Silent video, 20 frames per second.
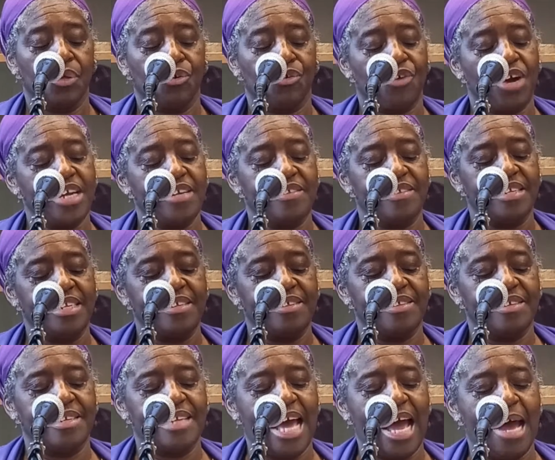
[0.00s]
Grace
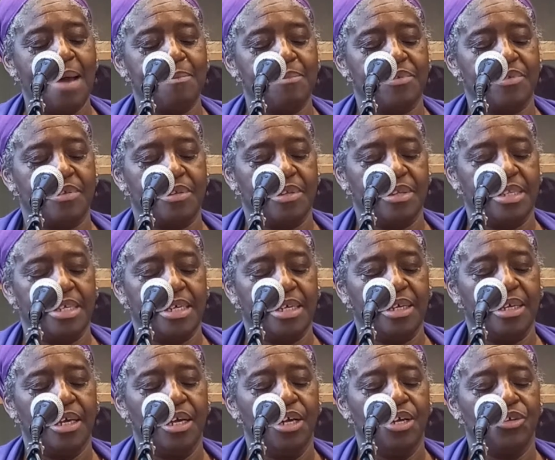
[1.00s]
listened
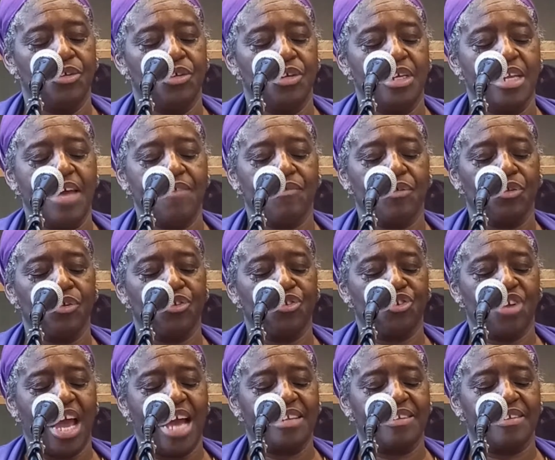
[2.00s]
absently to
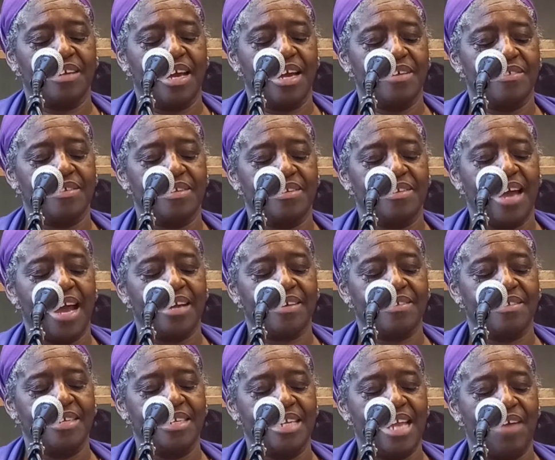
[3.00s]
Neville's chatter as the
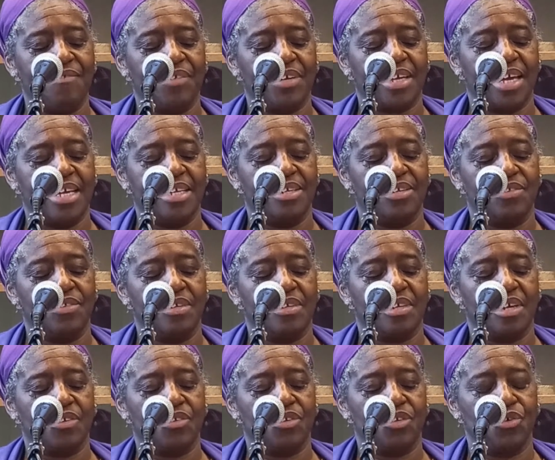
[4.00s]
taxi navigated the
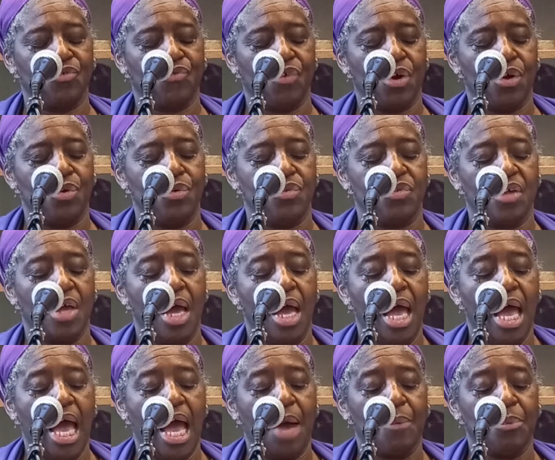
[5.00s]
dusty roads
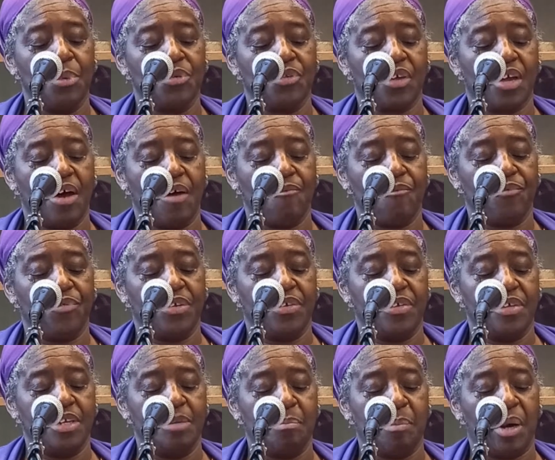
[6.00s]
and was
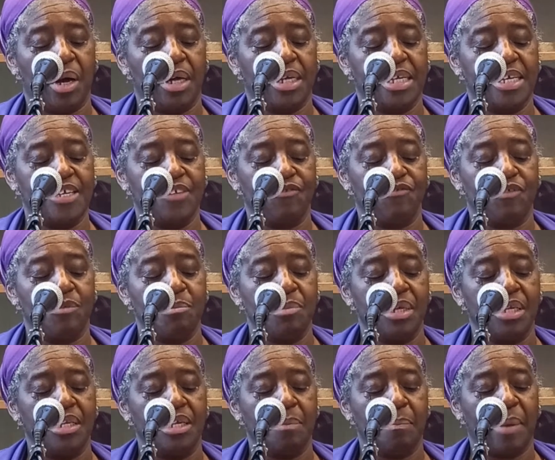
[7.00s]
comforted by his
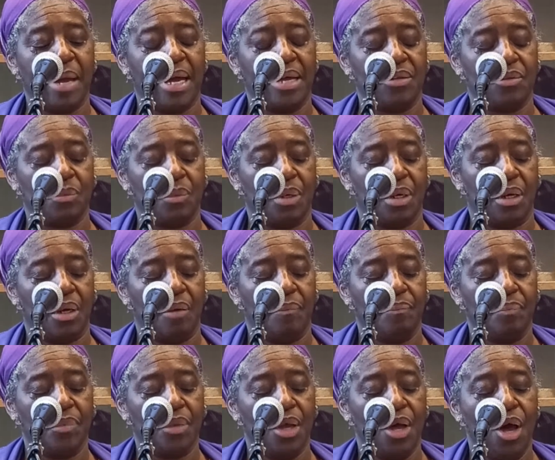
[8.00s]
familiar patois.
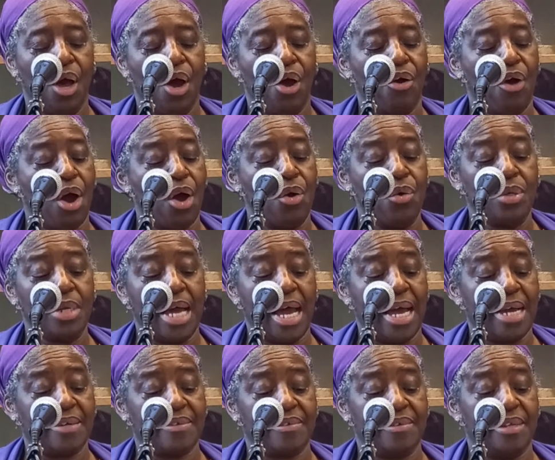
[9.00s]
Her own
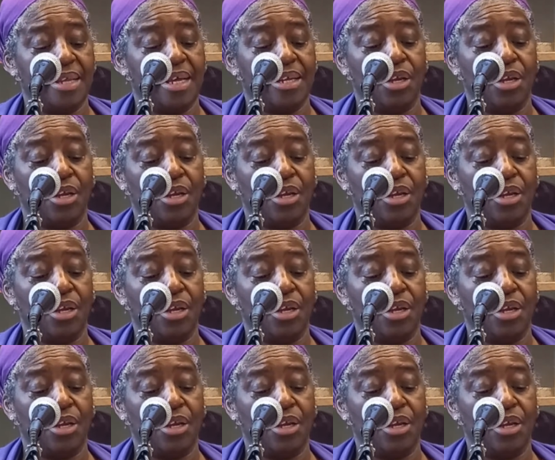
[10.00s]
accent